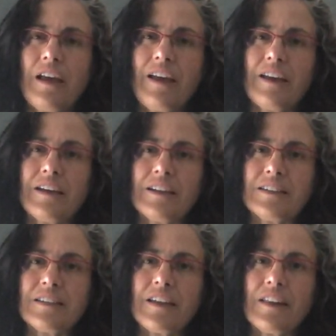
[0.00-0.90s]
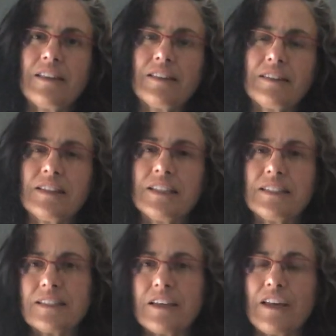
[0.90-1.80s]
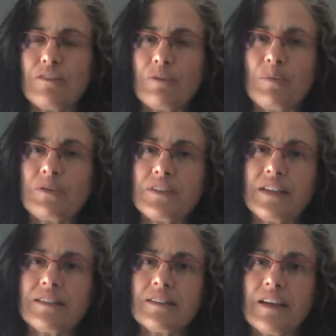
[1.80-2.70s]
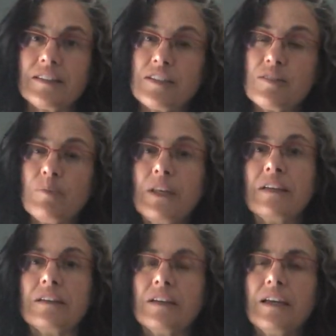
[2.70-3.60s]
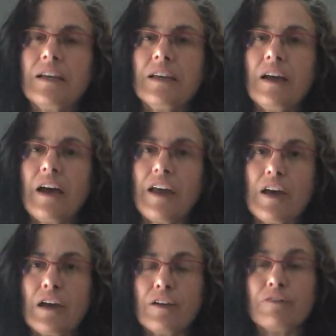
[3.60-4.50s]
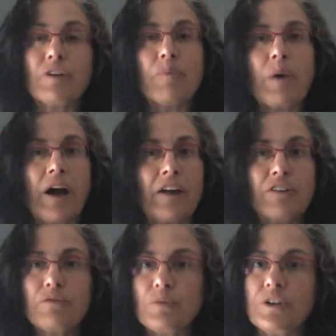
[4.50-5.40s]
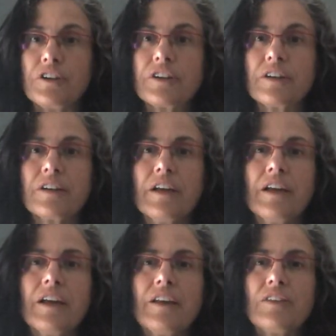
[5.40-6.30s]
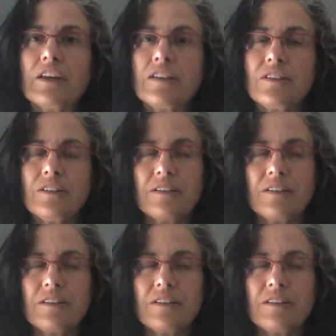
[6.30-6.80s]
And this kind of represents that to me. I have a pile of work that